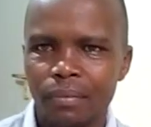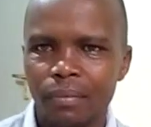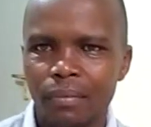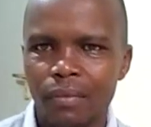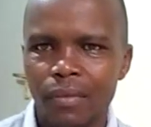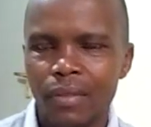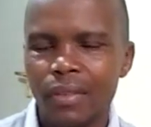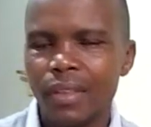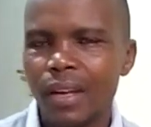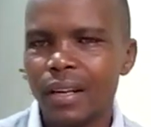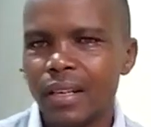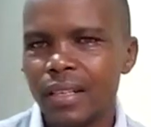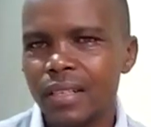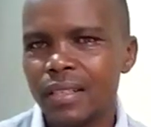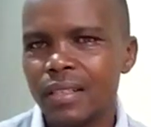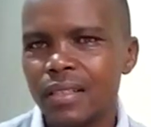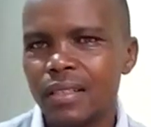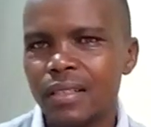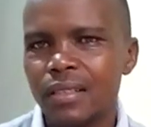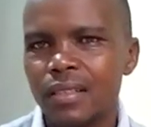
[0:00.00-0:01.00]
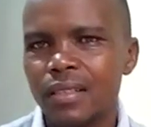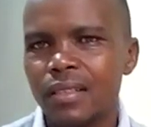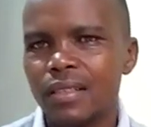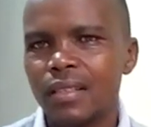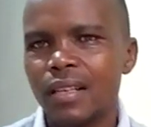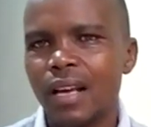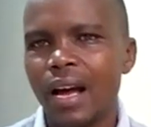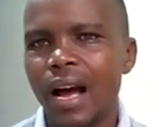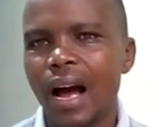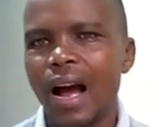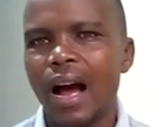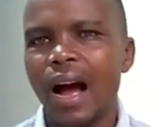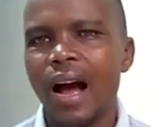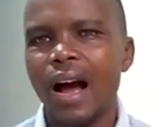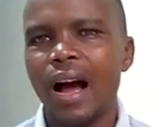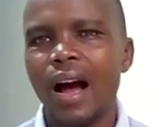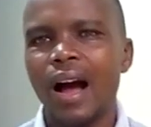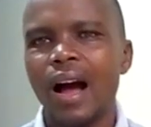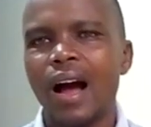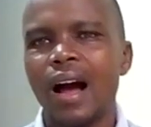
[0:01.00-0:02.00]
fruits, you know,
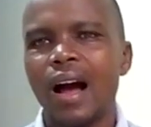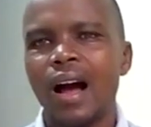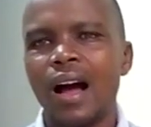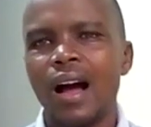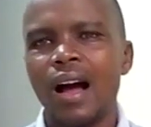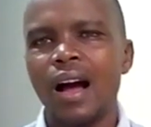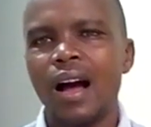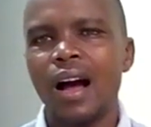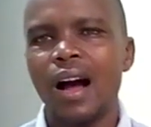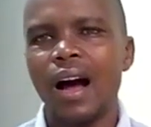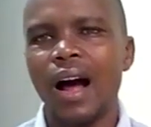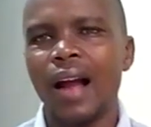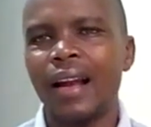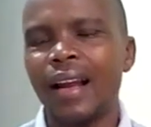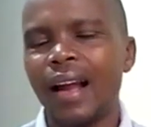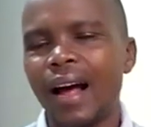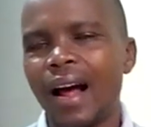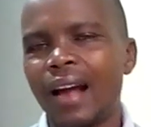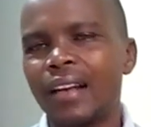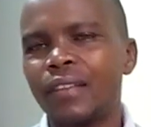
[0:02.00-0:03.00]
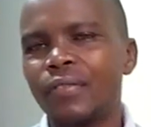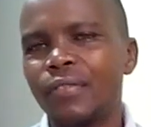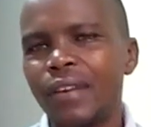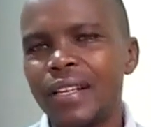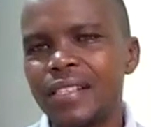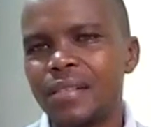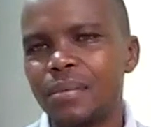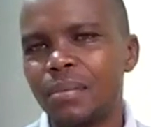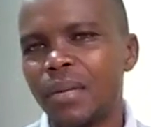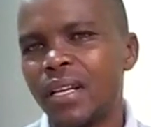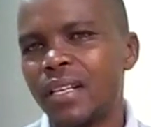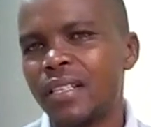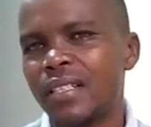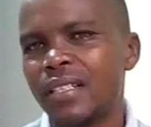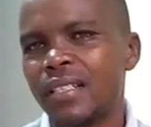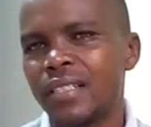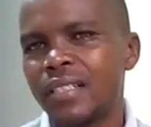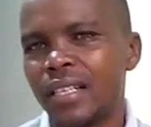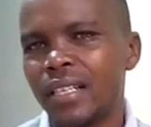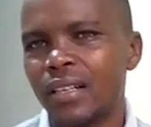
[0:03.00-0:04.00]
and you can use
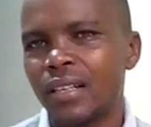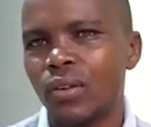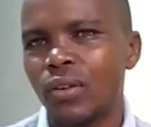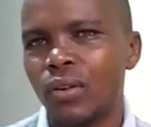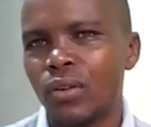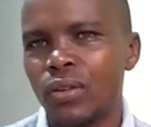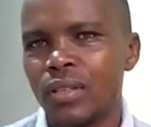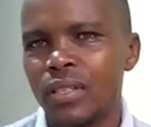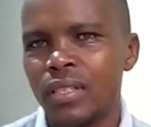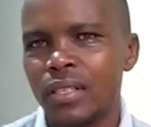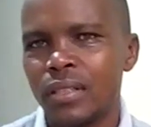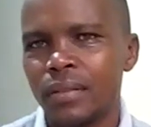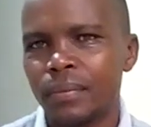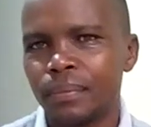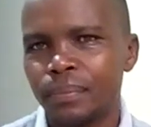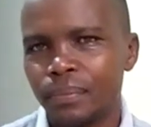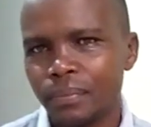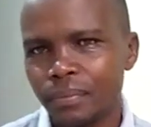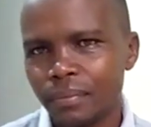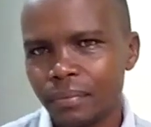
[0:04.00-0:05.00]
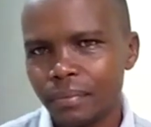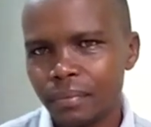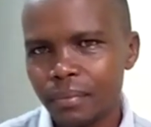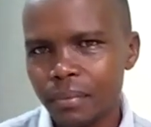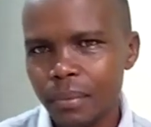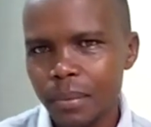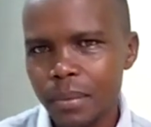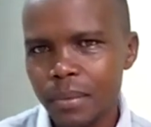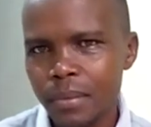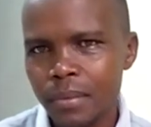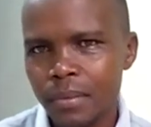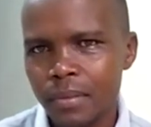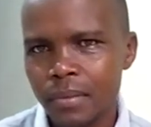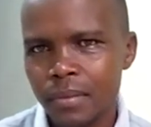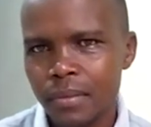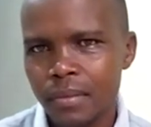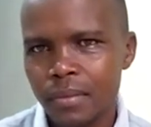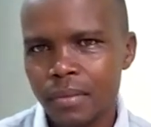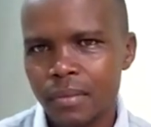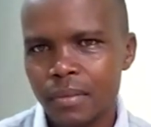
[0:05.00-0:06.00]
them after some time, after
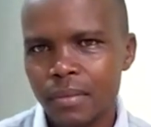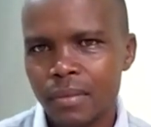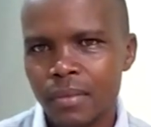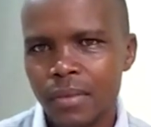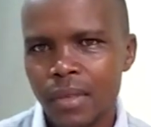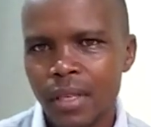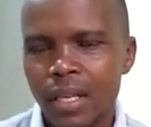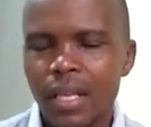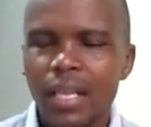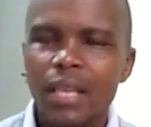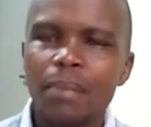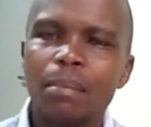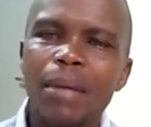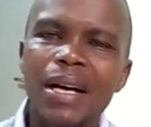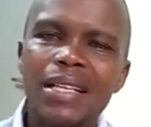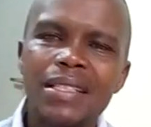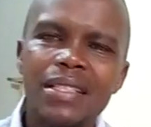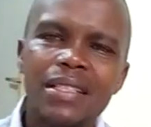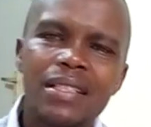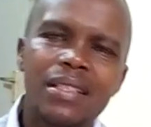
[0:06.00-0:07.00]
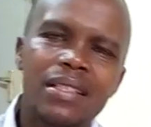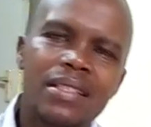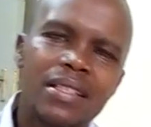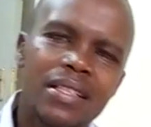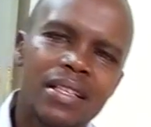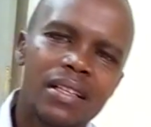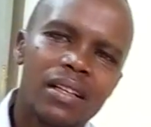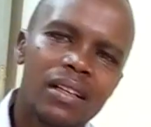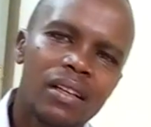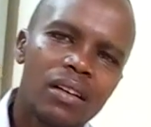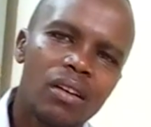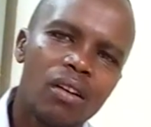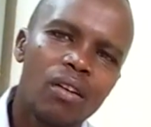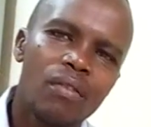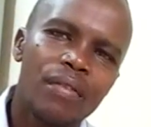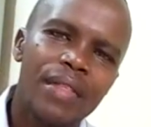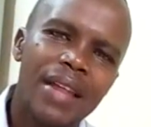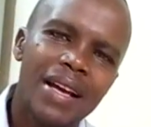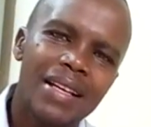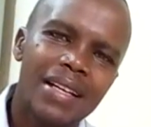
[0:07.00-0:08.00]
after a week, after three days,
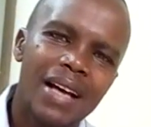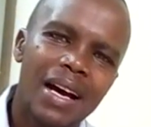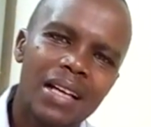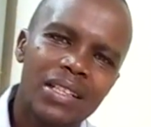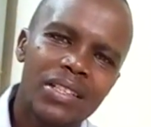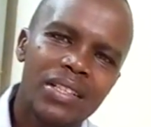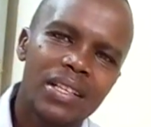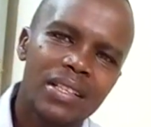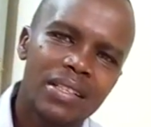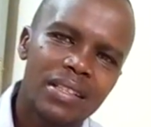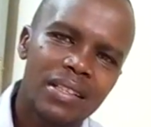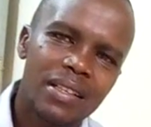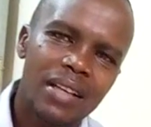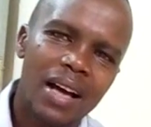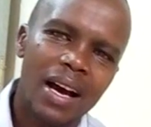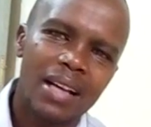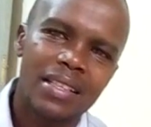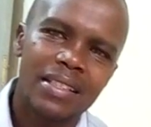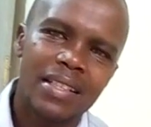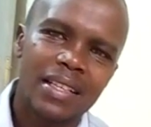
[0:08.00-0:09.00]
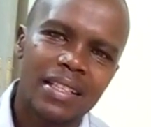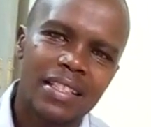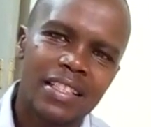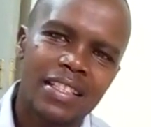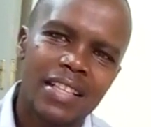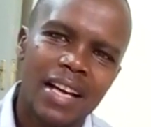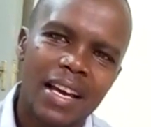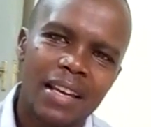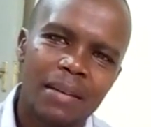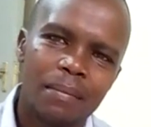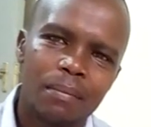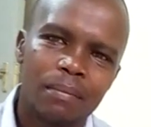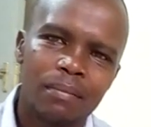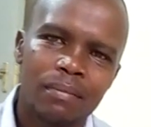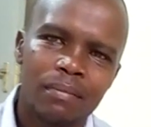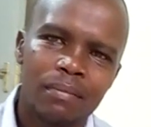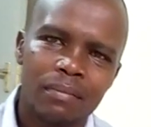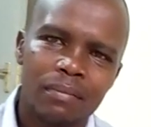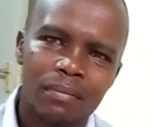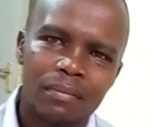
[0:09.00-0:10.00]
and it is okay.
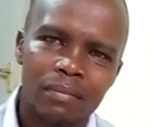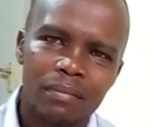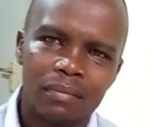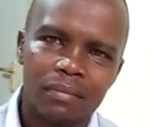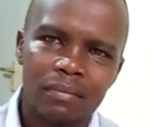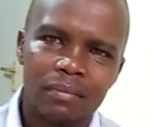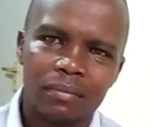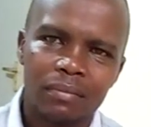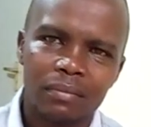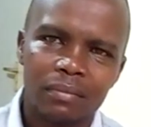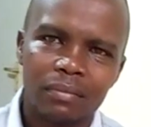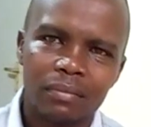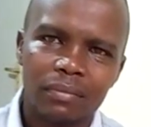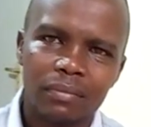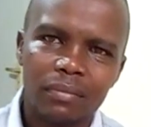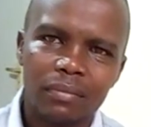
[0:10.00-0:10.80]
That is